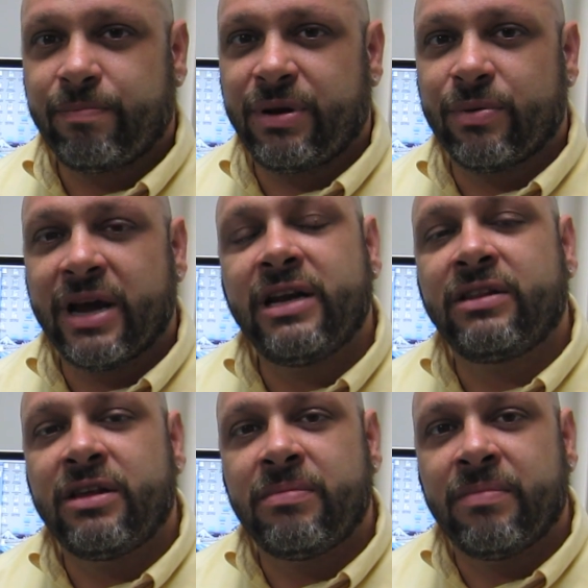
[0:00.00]

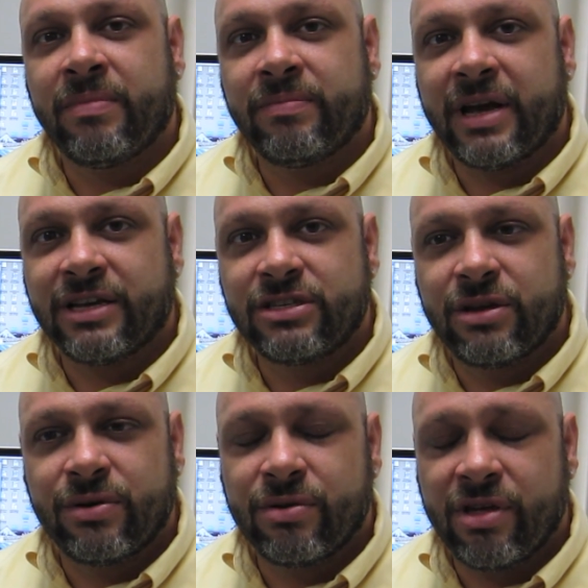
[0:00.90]
berating them as
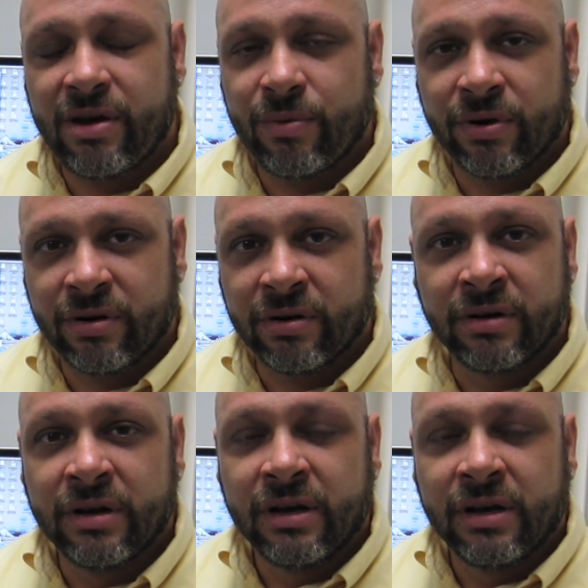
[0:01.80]
though they were